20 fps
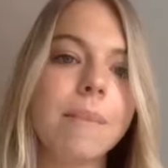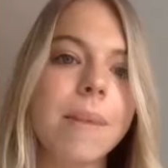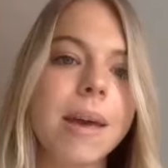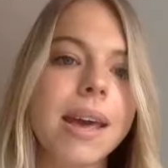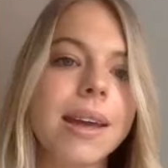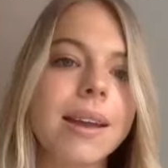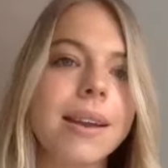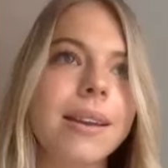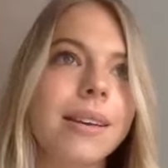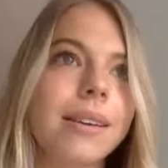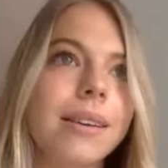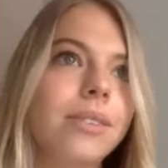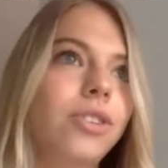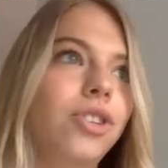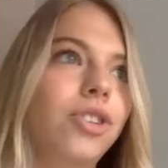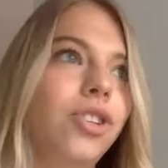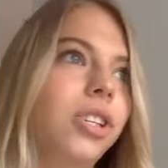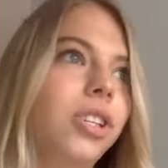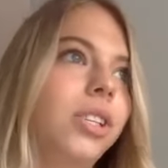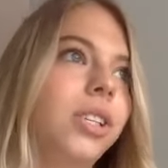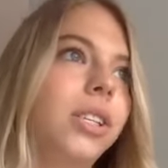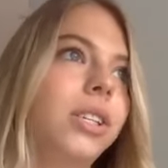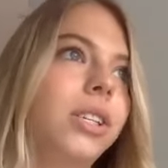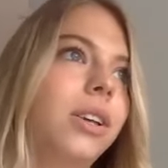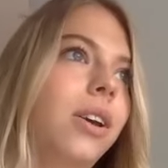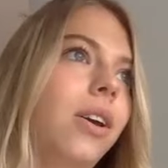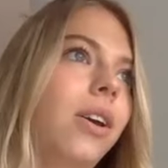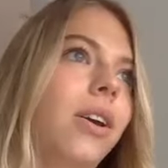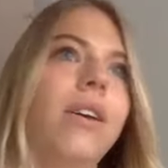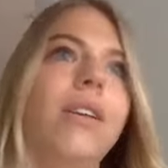I mean, just
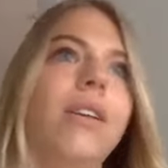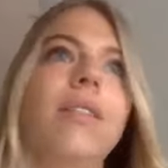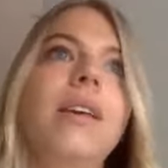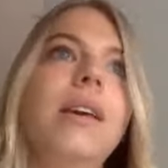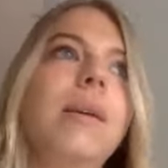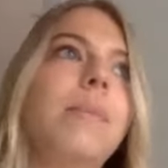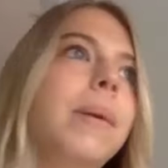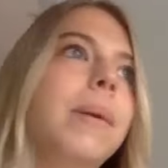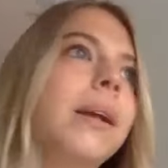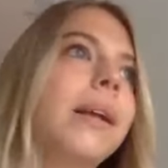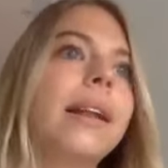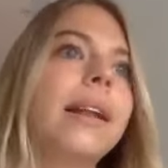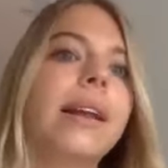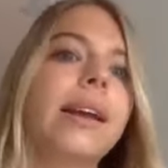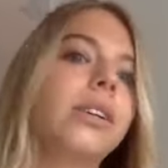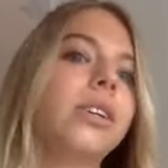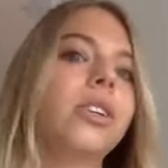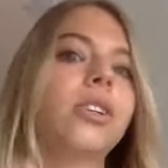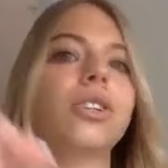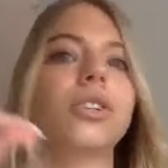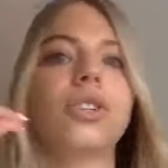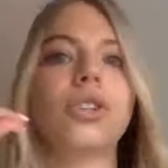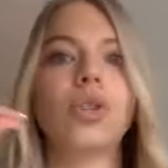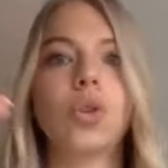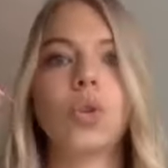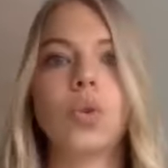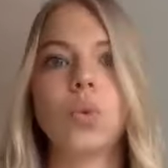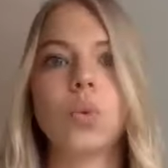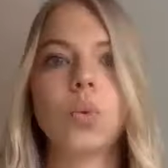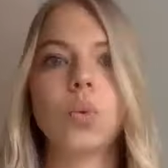the ability to
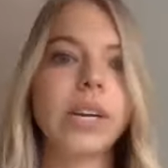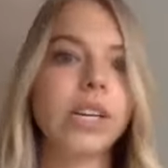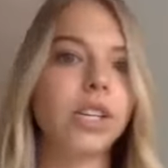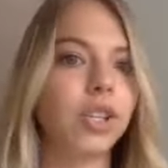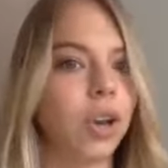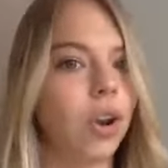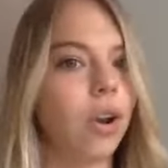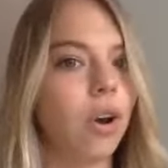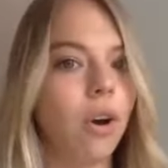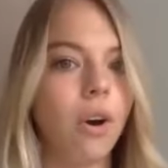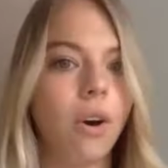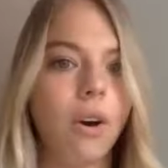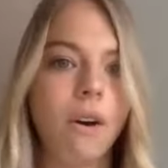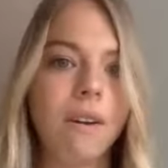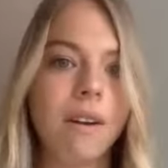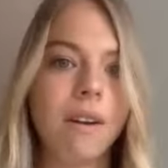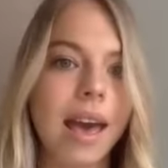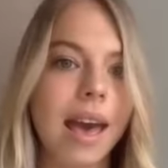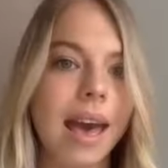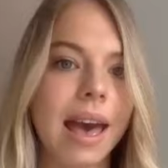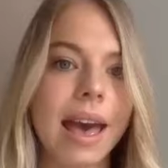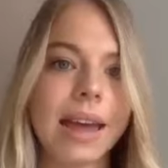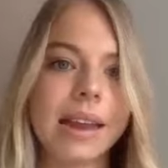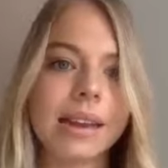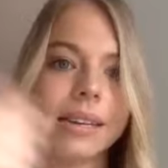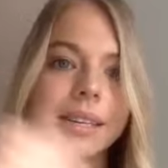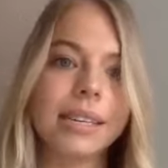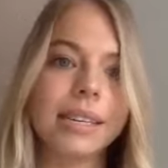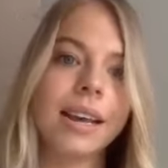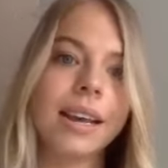just switch it on
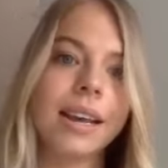and